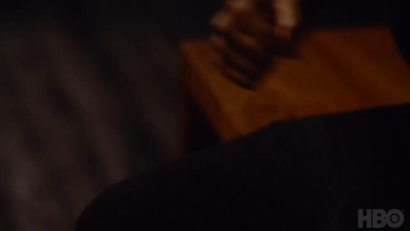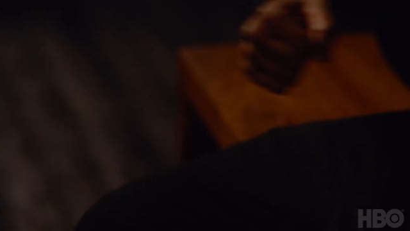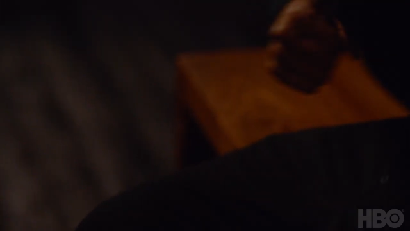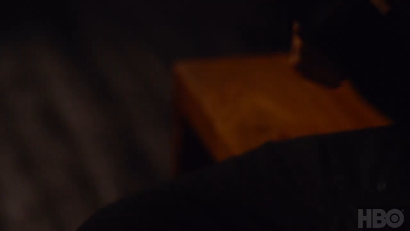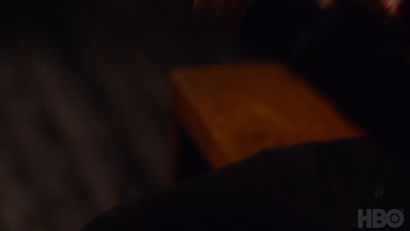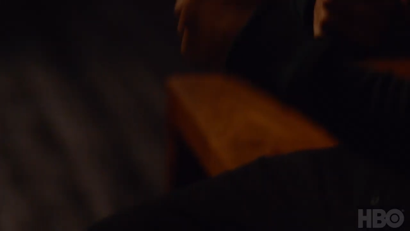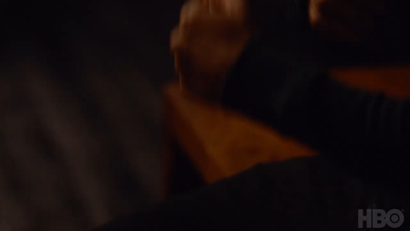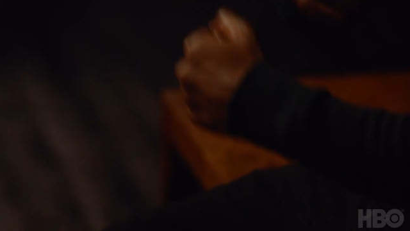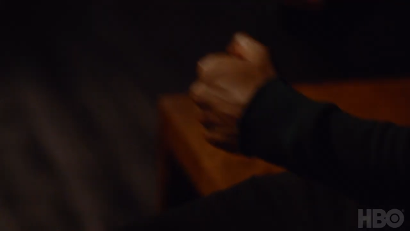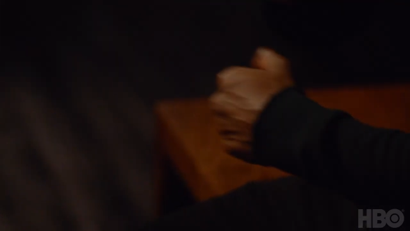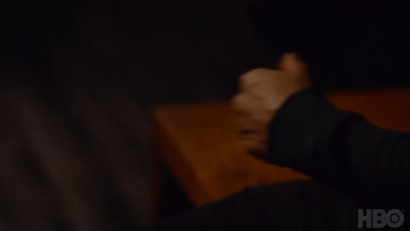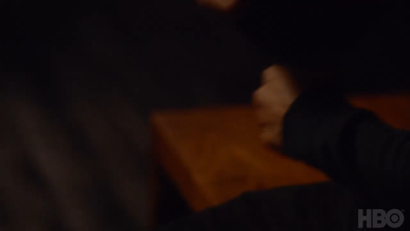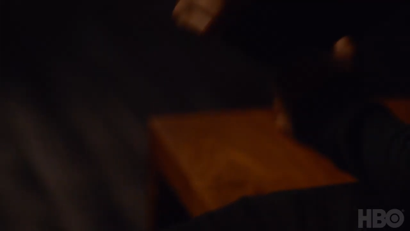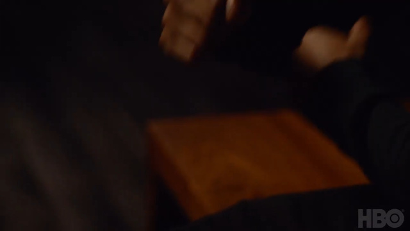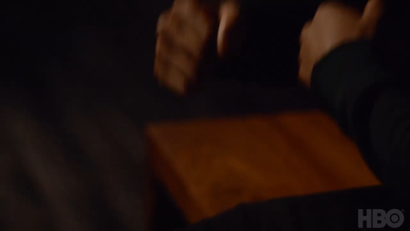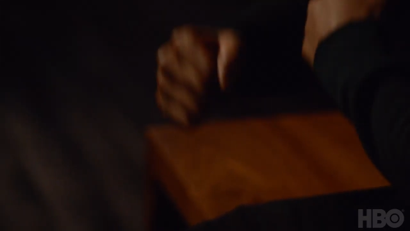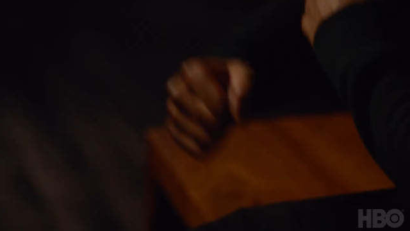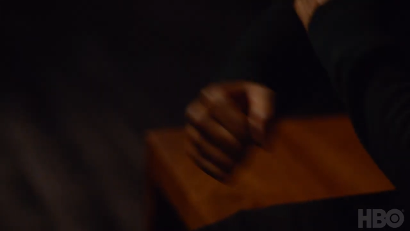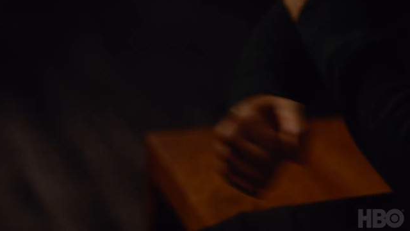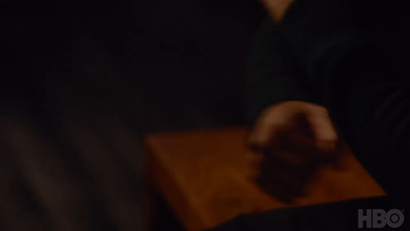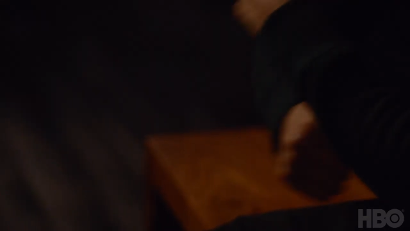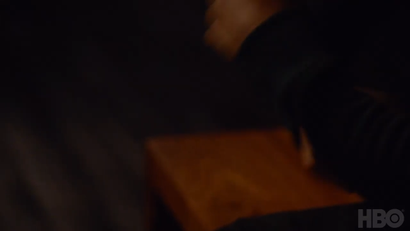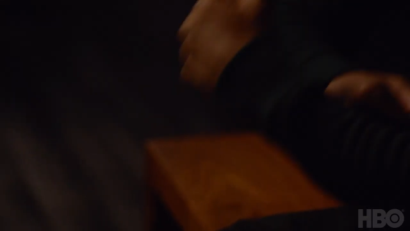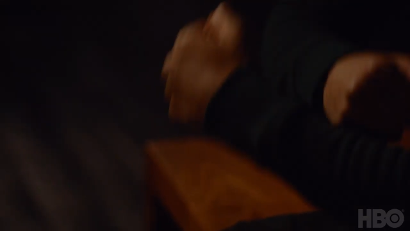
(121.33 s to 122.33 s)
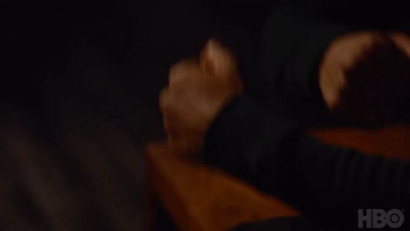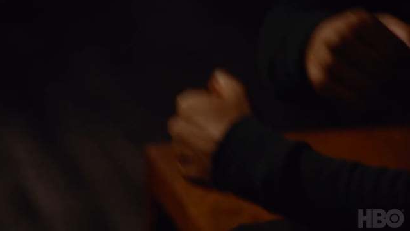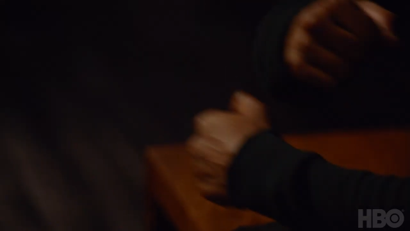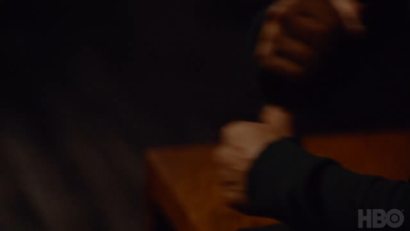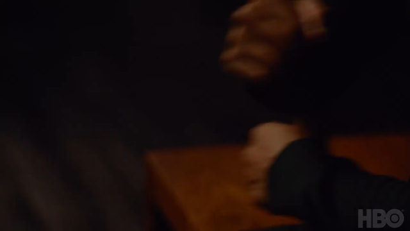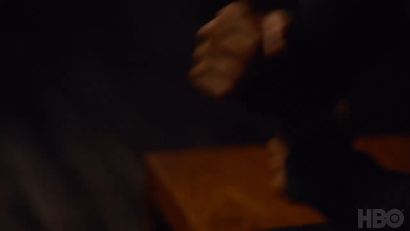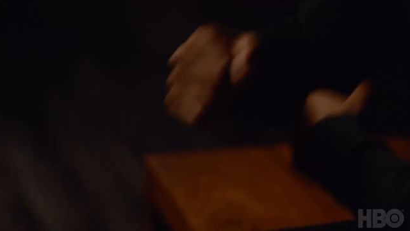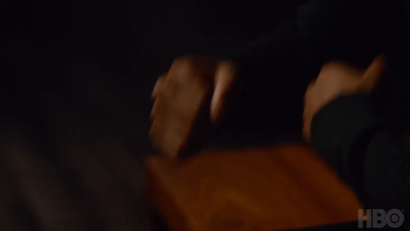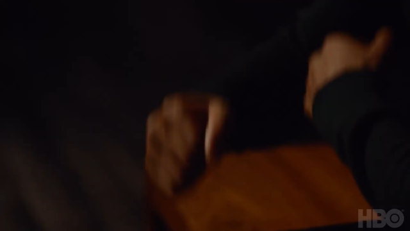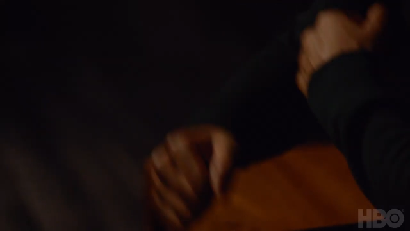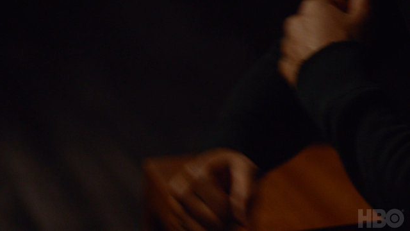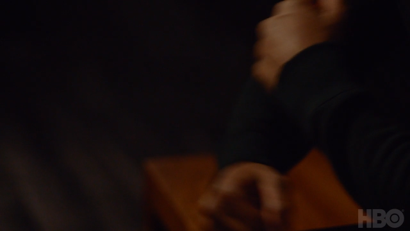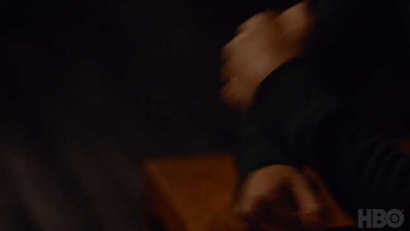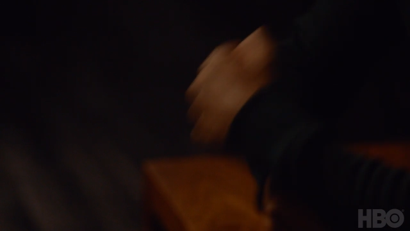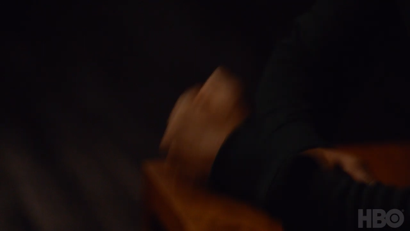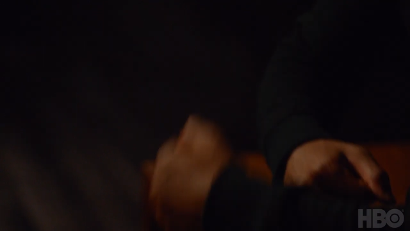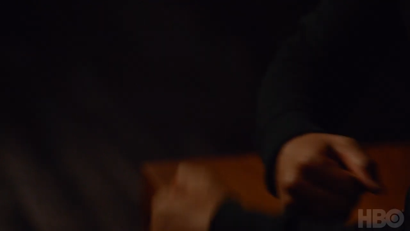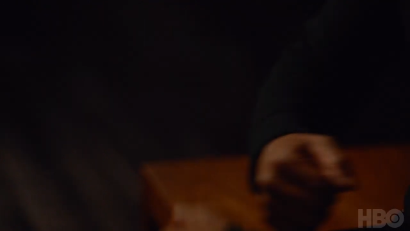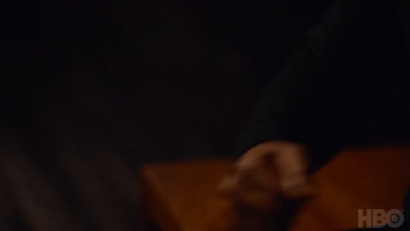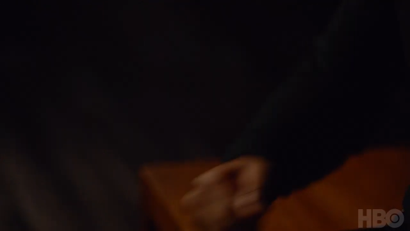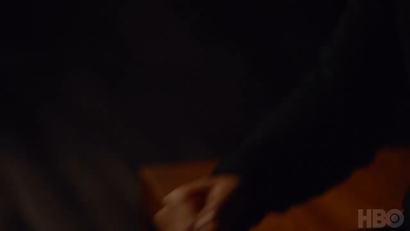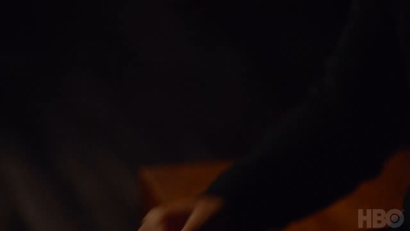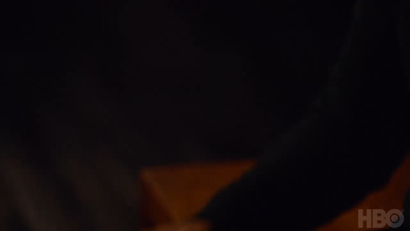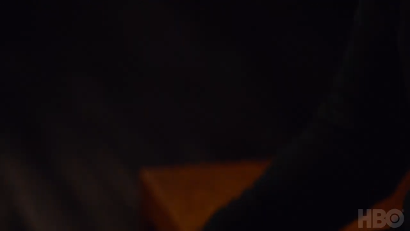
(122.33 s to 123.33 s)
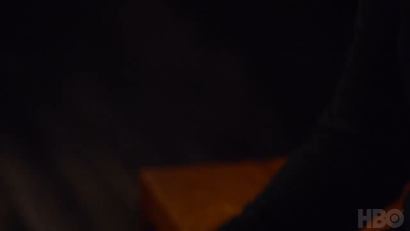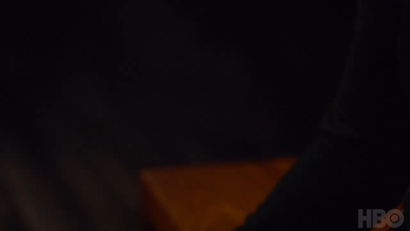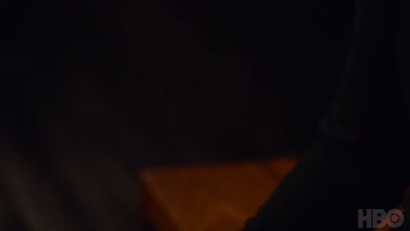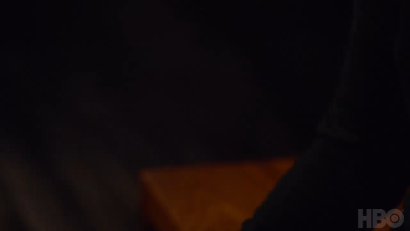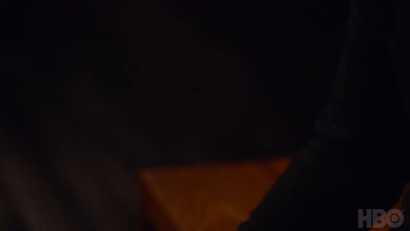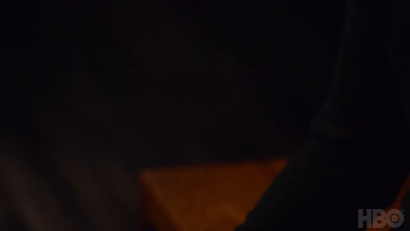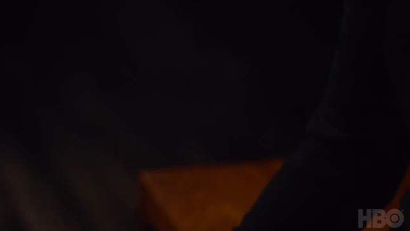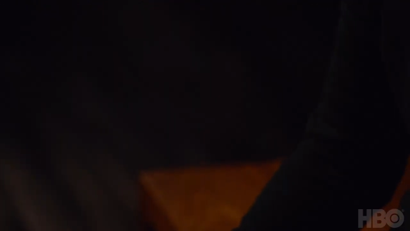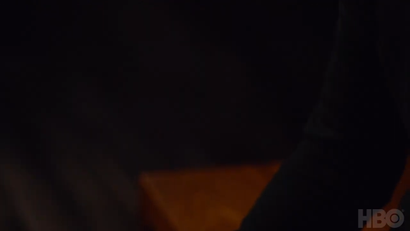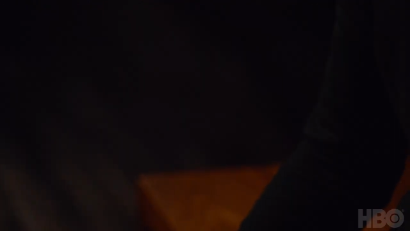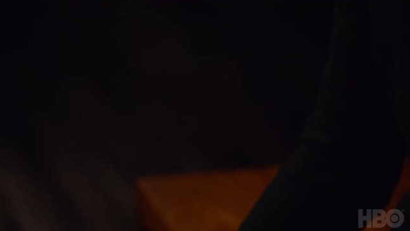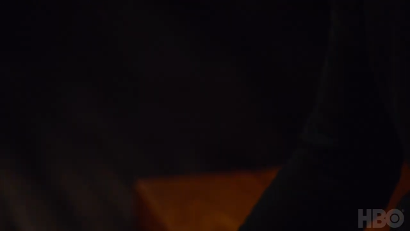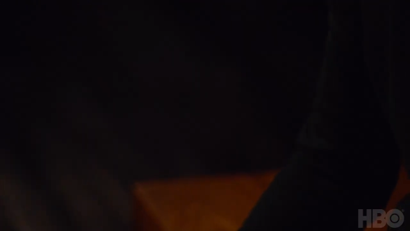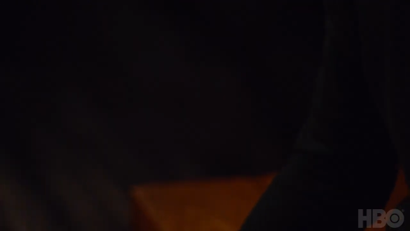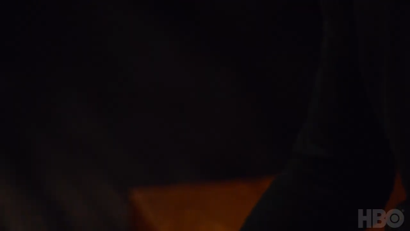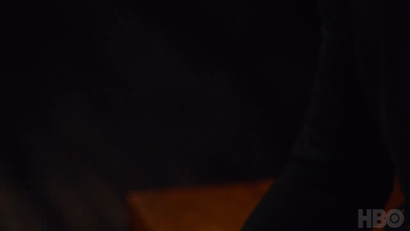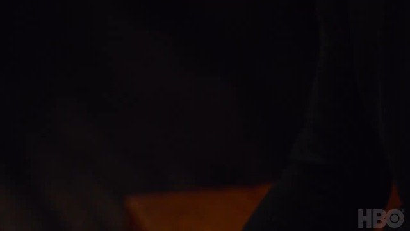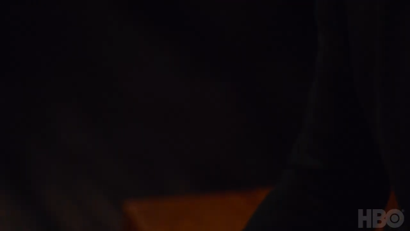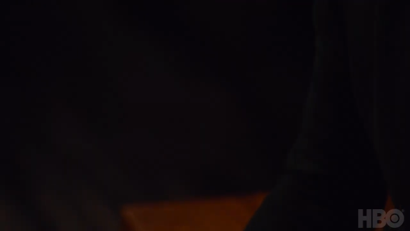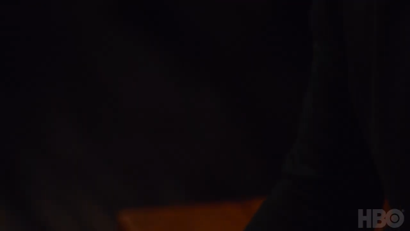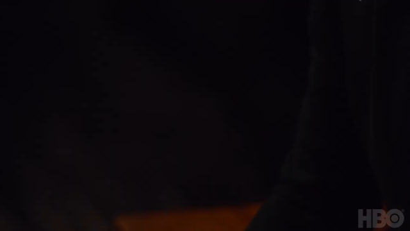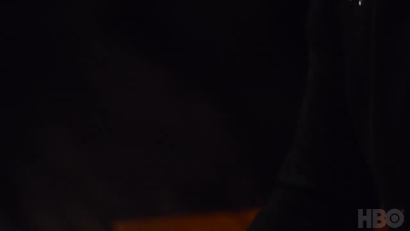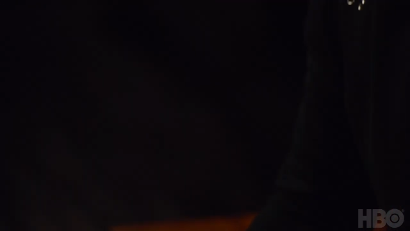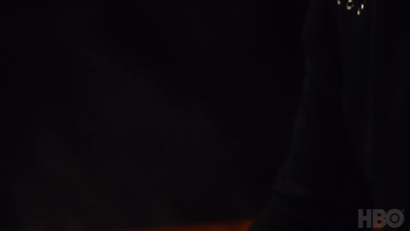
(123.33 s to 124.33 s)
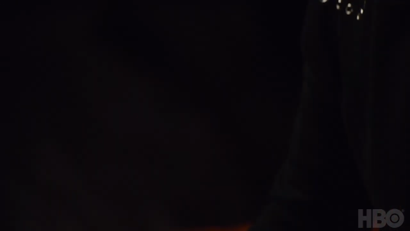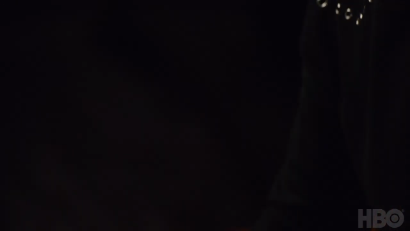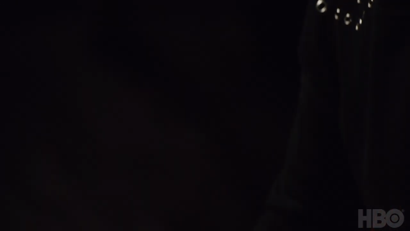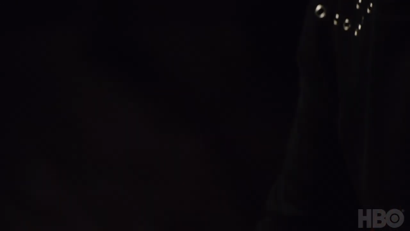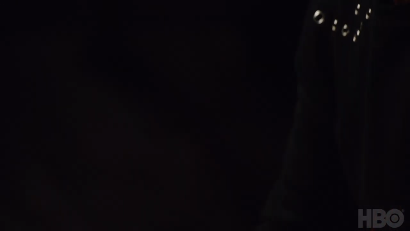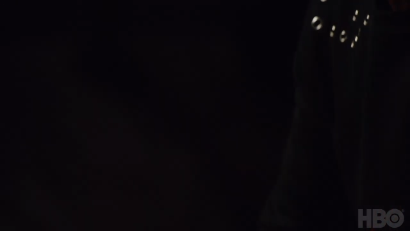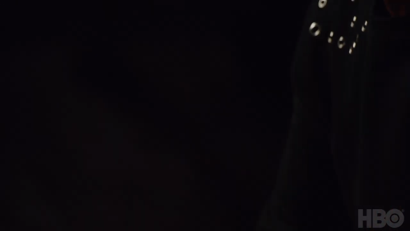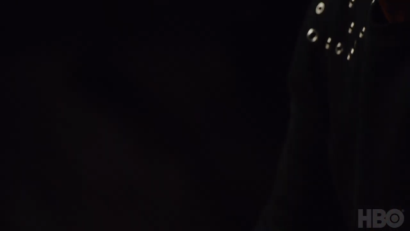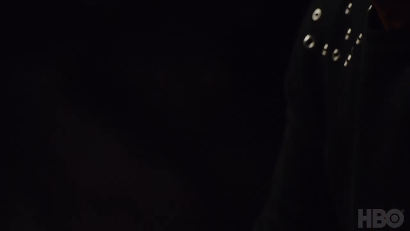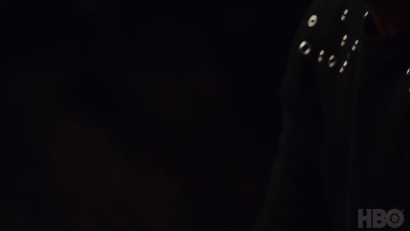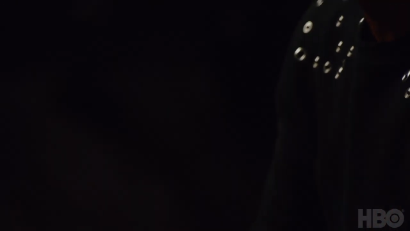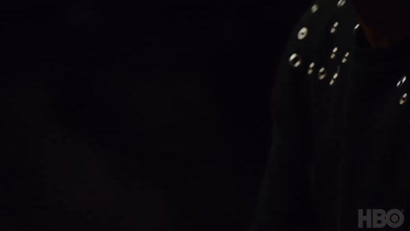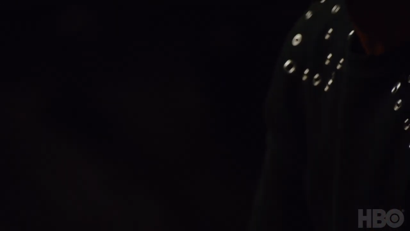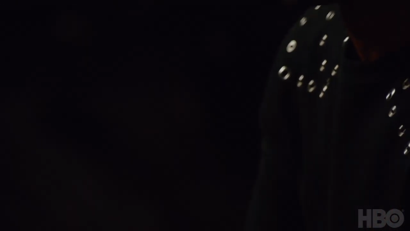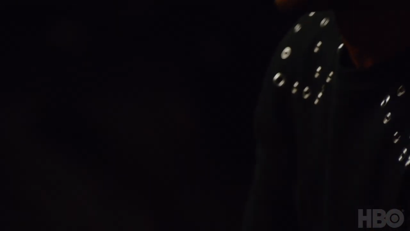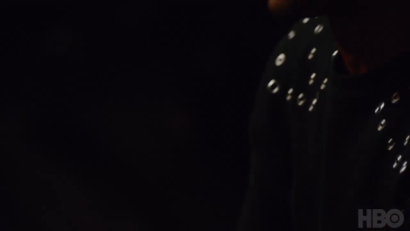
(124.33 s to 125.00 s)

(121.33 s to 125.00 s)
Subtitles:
No face is visible, so there are no lips to read.